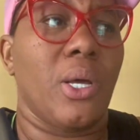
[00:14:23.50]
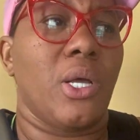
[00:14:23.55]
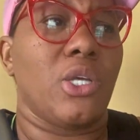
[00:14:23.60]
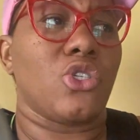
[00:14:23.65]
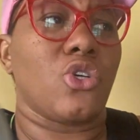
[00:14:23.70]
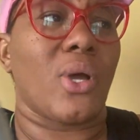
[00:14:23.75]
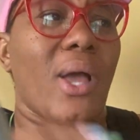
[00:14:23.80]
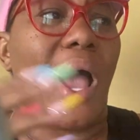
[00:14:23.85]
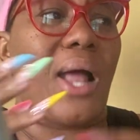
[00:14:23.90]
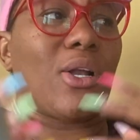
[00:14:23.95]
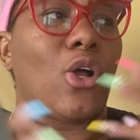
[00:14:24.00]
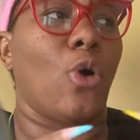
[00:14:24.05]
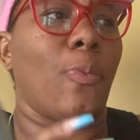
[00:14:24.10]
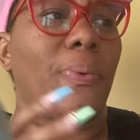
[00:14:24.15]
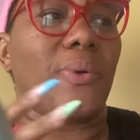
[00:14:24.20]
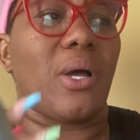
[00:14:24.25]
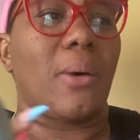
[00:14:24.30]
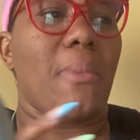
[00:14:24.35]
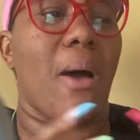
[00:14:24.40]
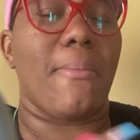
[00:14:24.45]
So I kind of
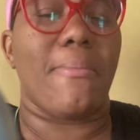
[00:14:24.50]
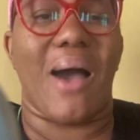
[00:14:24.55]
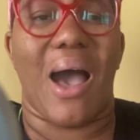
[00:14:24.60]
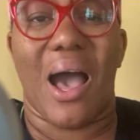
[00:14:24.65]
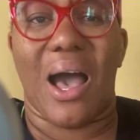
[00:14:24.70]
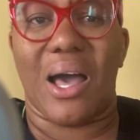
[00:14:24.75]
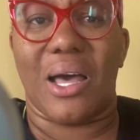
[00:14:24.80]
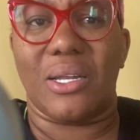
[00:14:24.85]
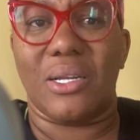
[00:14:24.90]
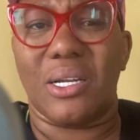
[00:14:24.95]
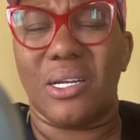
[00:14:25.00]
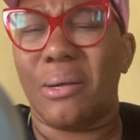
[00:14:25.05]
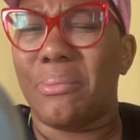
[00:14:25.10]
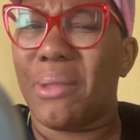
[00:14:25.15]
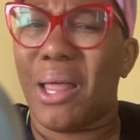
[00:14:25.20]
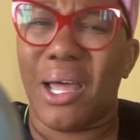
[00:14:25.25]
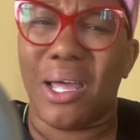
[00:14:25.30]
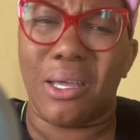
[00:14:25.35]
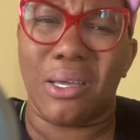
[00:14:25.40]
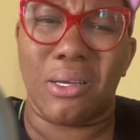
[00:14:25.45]
opened up my mind and I'm
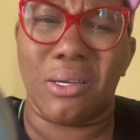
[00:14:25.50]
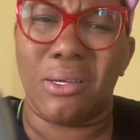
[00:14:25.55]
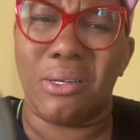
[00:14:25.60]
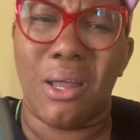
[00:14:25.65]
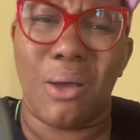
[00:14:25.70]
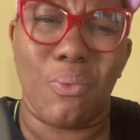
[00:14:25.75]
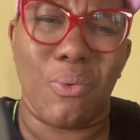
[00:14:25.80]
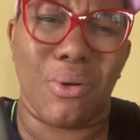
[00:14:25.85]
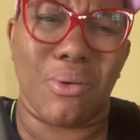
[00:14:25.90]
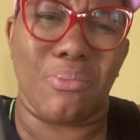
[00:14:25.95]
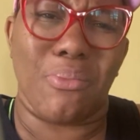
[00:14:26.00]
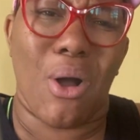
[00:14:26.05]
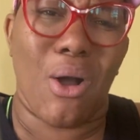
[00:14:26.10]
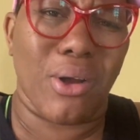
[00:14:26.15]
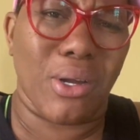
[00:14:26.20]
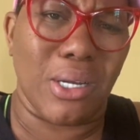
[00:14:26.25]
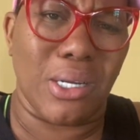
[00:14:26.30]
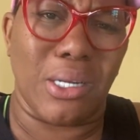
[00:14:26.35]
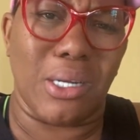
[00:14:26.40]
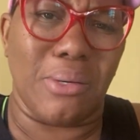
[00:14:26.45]
like, network
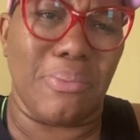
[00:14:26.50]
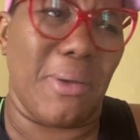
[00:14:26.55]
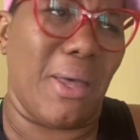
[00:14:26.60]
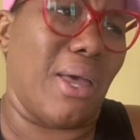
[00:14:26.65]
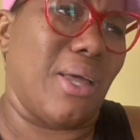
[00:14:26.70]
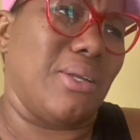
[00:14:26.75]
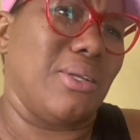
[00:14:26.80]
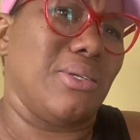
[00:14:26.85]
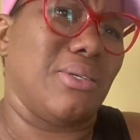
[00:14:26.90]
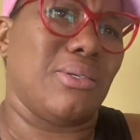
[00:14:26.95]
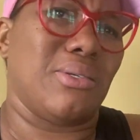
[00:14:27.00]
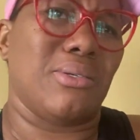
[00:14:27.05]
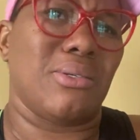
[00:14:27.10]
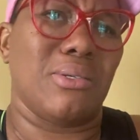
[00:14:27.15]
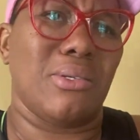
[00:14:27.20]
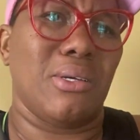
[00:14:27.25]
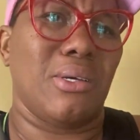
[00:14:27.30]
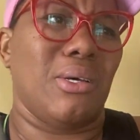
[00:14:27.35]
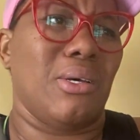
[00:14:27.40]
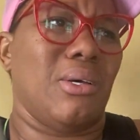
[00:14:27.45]
marketing, man,
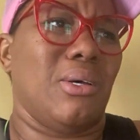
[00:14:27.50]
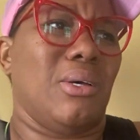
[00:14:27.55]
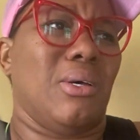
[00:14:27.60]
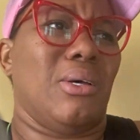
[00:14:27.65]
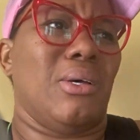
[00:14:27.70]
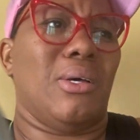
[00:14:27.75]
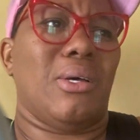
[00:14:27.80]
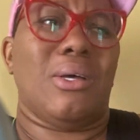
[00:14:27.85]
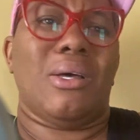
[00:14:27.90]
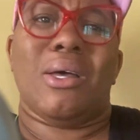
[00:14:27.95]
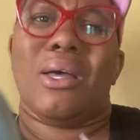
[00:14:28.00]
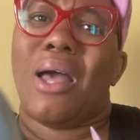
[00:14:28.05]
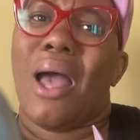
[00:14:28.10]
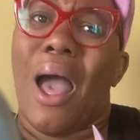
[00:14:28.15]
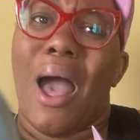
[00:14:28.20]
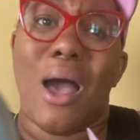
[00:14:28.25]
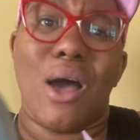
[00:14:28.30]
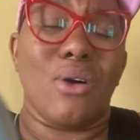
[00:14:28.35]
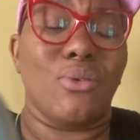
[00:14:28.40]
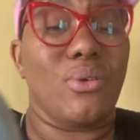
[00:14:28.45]
this,
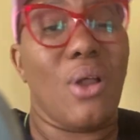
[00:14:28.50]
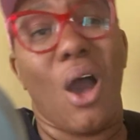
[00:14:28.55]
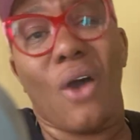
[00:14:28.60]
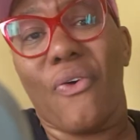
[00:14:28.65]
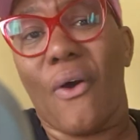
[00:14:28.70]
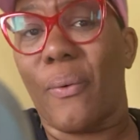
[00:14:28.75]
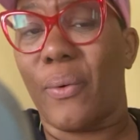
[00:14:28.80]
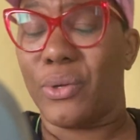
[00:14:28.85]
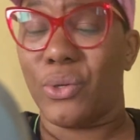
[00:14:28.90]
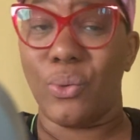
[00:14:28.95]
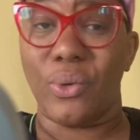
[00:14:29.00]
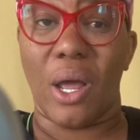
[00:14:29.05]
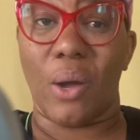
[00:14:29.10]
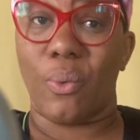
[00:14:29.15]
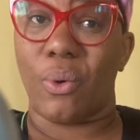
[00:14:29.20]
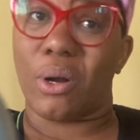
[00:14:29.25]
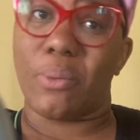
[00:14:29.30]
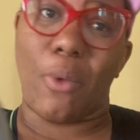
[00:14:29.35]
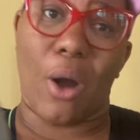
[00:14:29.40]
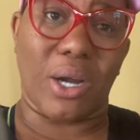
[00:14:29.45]
I don't know if I am going to do
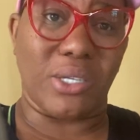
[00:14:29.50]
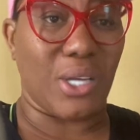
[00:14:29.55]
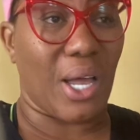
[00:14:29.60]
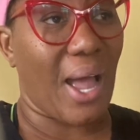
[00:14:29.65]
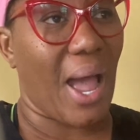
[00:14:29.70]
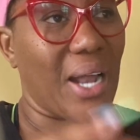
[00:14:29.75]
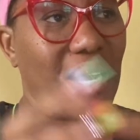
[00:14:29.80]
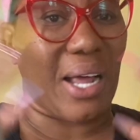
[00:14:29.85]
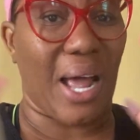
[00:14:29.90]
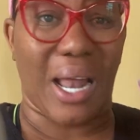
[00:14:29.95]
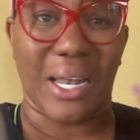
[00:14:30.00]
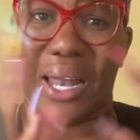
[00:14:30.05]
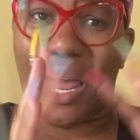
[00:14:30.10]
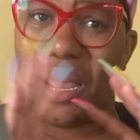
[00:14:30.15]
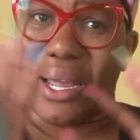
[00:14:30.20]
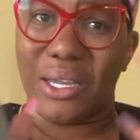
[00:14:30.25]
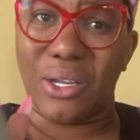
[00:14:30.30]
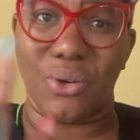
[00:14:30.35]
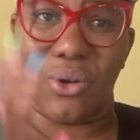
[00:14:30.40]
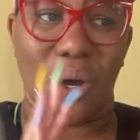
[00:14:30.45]
network marketing. So I kind of got
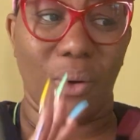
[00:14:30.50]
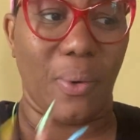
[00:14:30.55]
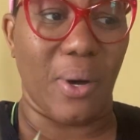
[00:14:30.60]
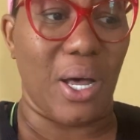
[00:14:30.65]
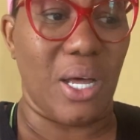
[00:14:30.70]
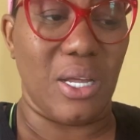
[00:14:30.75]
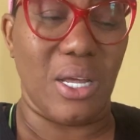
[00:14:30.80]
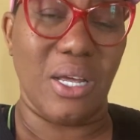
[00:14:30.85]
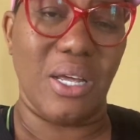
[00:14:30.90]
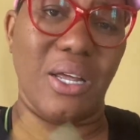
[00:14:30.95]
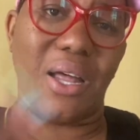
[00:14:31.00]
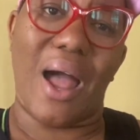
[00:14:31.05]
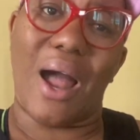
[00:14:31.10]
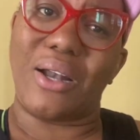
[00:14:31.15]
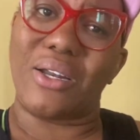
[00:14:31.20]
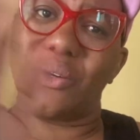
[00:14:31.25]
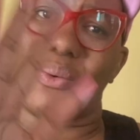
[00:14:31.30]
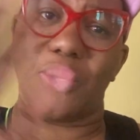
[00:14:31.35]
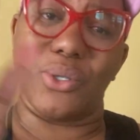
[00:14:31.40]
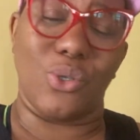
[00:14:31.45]
like, you know what? I
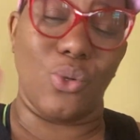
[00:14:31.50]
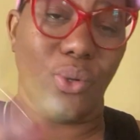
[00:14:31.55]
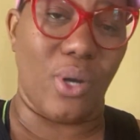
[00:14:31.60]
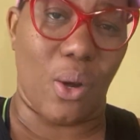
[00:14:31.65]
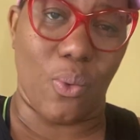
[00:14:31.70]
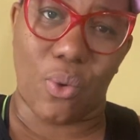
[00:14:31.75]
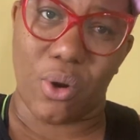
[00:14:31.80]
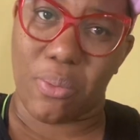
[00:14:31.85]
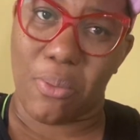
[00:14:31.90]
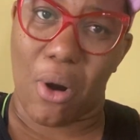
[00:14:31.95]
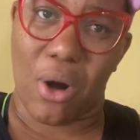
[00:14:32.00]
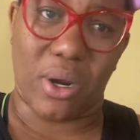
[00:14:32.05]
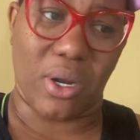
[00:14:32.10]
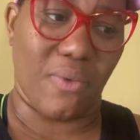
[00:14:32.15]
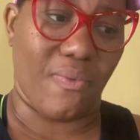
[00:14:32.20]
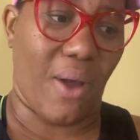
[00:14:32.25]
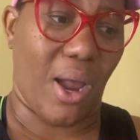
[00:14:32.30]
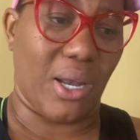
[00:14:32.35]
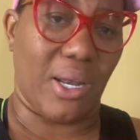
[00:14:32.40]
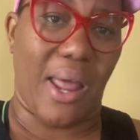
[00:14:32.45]
don't even want to do network
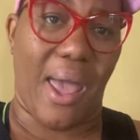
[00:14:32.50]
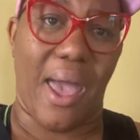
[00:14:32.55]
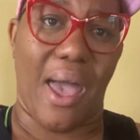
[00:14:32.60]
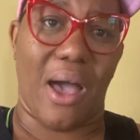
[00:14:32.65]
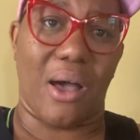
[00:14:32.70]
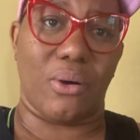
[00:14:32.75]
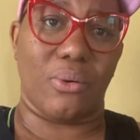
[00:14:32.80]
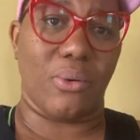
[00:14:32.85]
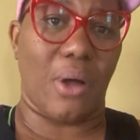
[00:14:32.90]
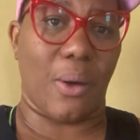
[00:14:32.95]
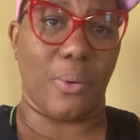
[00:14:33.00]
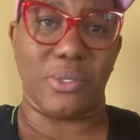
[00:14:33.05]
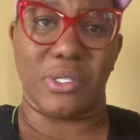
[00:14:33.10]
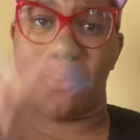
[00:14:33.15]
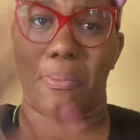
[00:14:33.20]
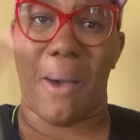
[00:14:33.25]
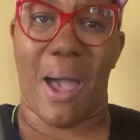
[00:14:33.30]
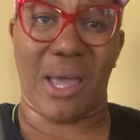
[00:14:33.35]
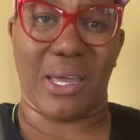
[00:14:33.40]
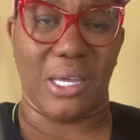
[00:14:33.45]
marketing right now. I was
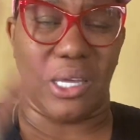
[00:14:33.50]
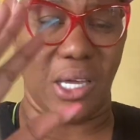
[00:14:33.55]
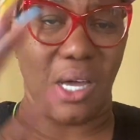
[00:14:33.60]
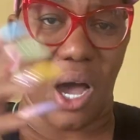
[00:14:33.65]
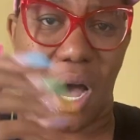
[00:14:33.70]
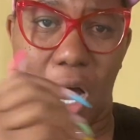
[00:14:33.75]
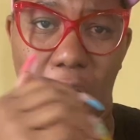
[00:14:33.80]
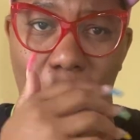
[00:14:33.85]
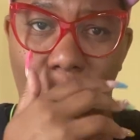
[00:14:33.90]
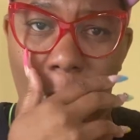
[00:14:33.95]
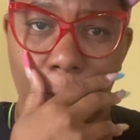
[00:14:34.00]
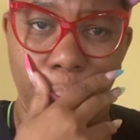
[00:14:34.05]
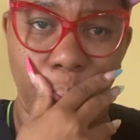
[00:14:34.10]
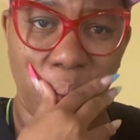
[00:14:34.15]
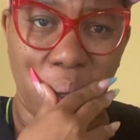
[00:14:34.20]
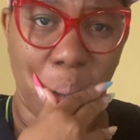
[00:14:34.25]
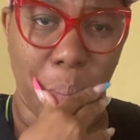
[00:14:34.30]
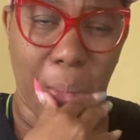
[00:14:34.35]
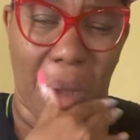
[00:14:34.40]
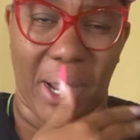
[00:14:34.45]
in my econ.
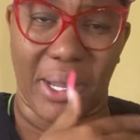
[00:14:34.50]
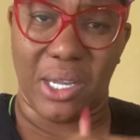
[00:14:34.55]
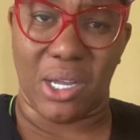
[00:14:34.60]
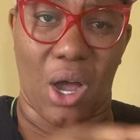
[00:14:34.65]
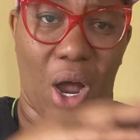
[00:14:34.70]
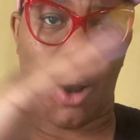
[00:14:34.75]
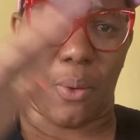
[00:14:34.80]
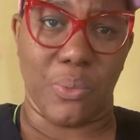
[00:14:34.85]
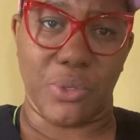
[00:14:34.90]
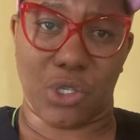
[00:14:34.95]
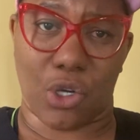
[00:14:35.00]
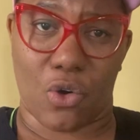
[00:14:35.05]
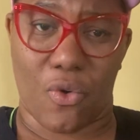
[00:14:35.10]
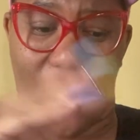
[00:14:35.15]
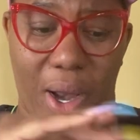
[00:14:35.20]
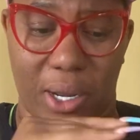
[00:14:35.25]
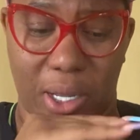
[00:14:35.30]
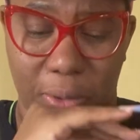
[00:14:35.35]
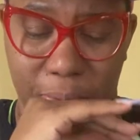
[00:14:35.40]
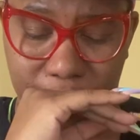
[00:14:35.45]
My econ was a
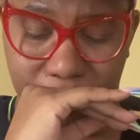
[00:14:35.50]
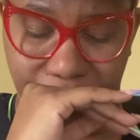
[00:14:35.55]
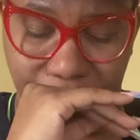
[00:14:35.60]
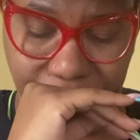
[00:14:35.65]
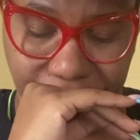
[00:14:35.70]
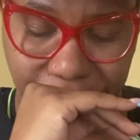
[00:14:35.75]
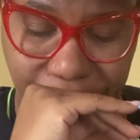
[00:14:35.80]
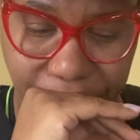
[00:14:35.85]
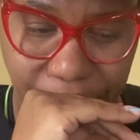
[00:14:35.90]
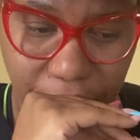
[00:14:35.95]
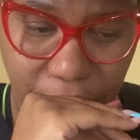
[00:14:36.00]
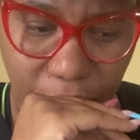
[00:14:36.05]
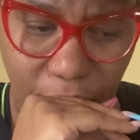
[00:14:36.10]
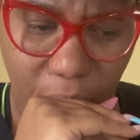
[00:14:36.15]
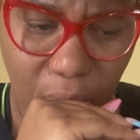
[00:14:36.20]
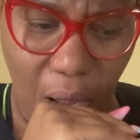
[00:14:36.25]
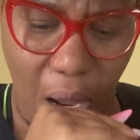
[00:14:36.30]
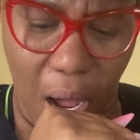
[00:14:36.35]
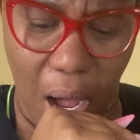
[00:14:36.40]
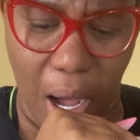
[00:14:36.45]
credit,
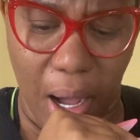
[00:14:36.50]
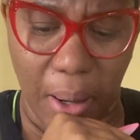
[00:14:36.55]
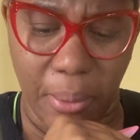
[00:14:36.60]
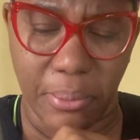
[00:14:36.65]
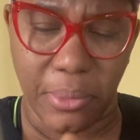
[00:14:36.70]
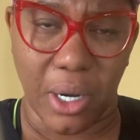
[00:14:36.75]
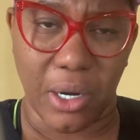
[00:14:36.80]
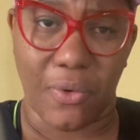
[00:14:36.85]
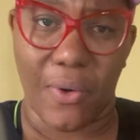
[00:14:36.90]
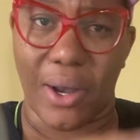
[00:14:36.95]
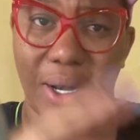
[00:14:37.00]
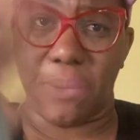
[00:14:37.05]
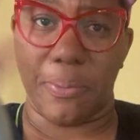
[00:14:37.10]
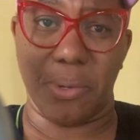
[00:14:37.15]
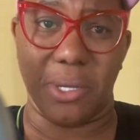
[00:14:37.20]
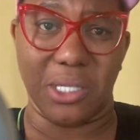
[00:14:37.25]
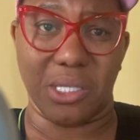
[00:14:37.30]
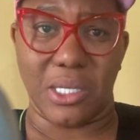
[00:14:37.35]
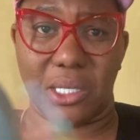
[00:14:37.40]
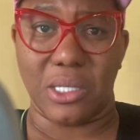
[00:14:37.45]
um, a credit
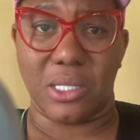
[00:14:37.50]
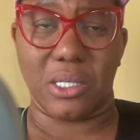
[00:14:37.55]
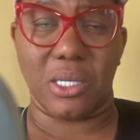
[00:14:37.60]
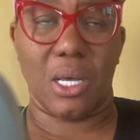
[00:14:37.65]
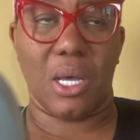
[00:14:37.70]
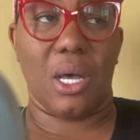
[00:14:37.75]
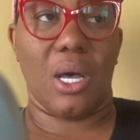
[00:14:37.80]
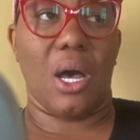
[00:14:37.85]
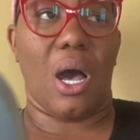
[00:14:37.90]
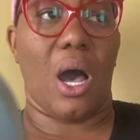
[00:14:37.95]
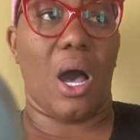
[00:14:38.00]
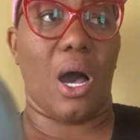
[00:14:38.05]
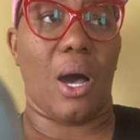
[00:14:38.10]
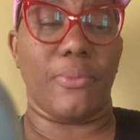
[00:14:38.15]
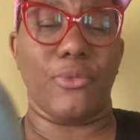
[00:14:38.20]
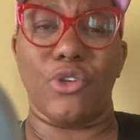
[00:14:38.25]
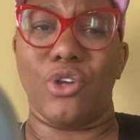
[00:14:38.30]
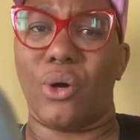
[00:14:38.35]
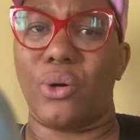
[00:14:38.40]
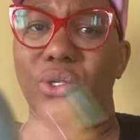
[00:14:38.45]
business,
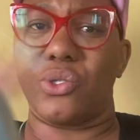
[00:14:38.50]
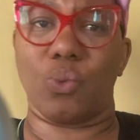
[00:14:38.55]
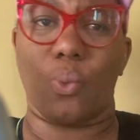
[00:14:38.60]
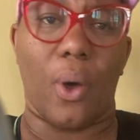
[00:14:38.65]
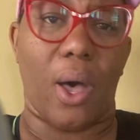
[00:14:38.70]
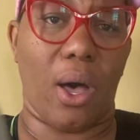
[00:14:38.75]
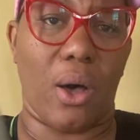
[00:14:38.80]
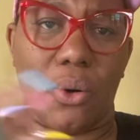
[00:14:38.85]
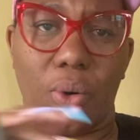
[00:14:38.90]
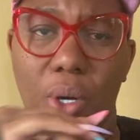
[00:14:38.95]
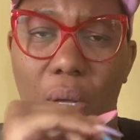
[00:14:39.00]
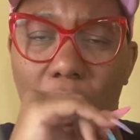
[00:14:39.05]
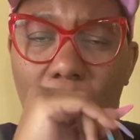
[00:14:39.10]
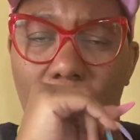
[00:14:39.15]
um, you know, as well.